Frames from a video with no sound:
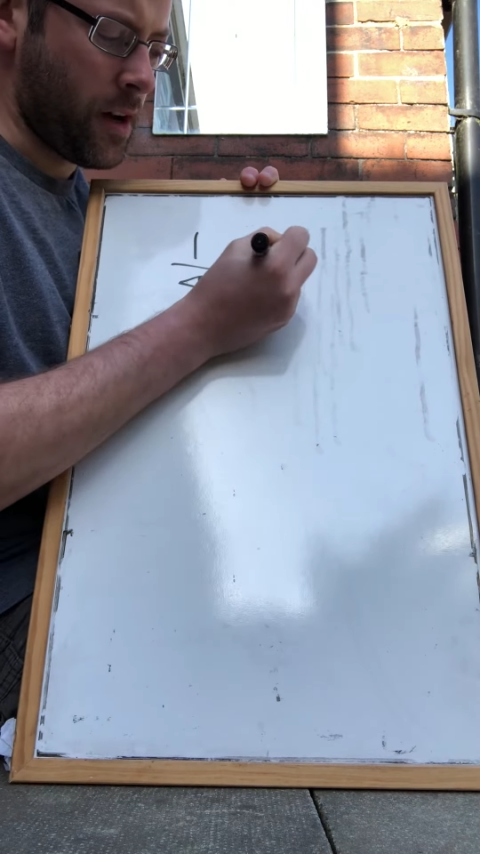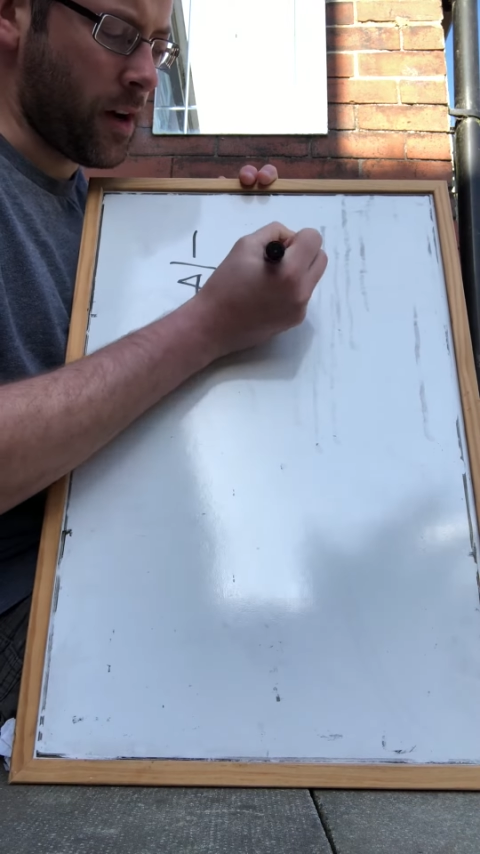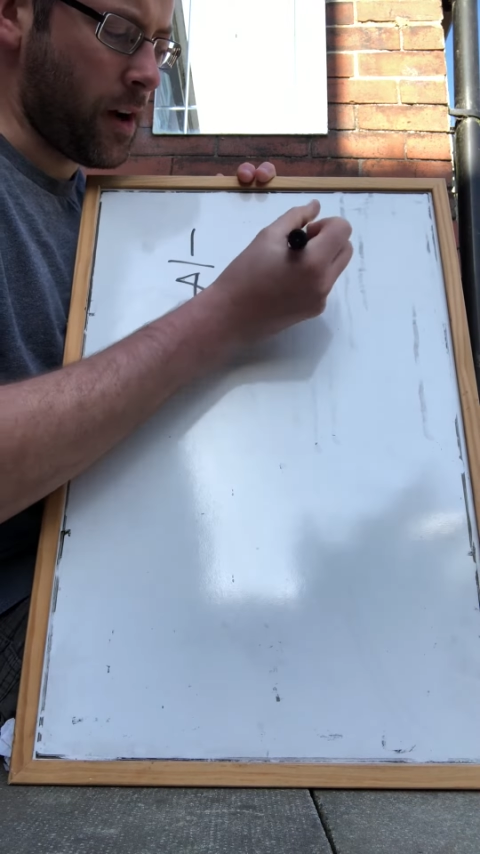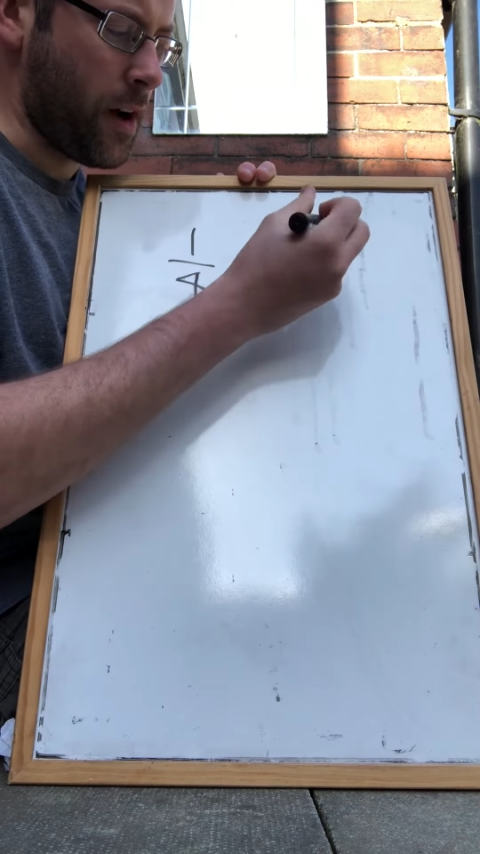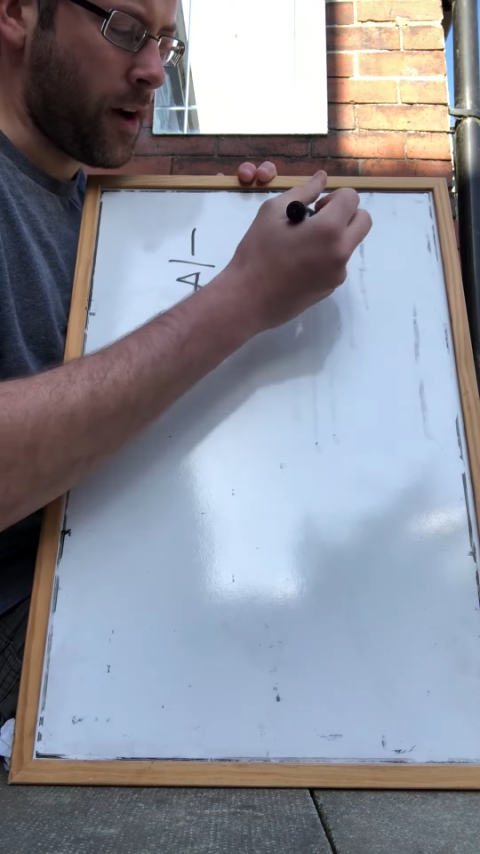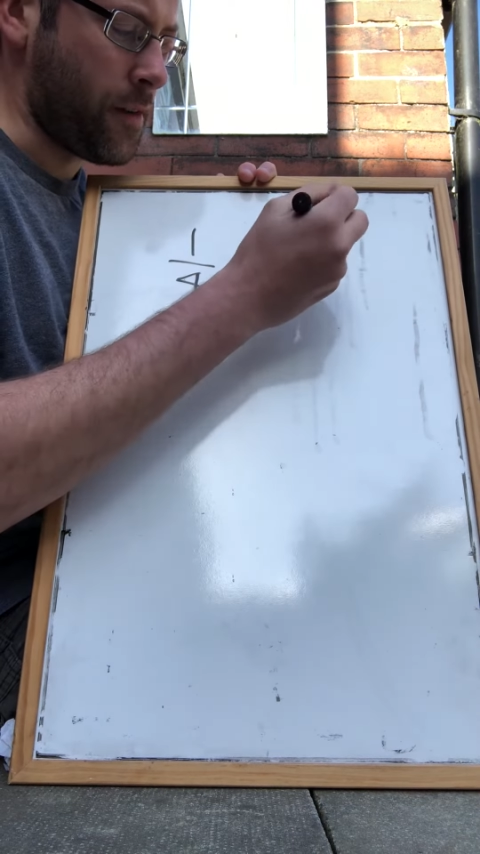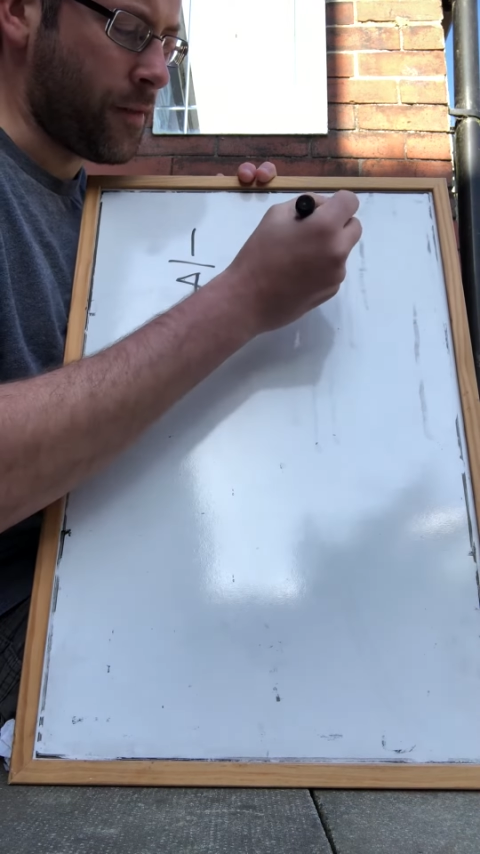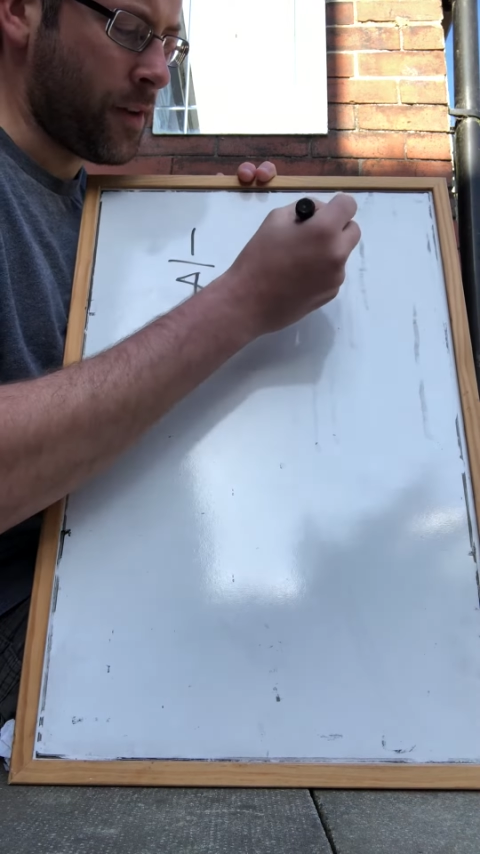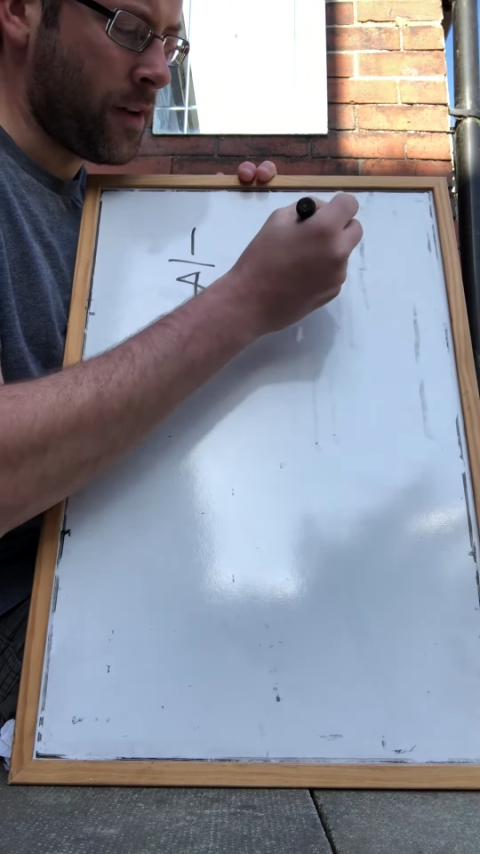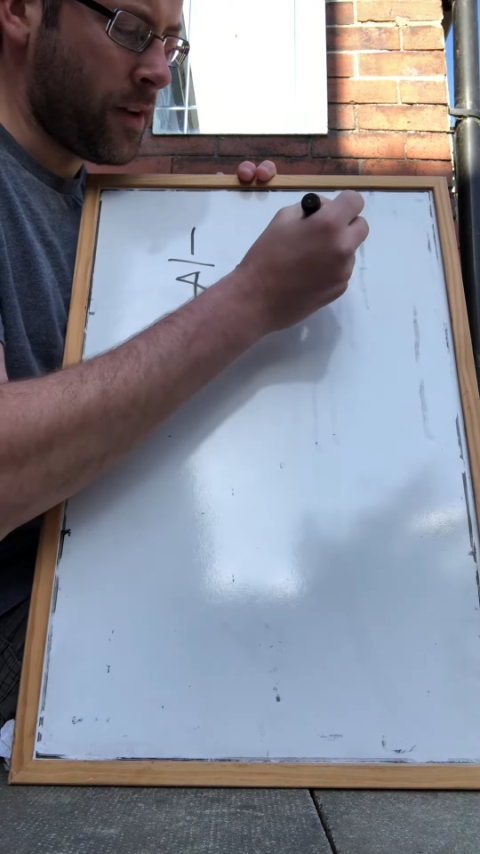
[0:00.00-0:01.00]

of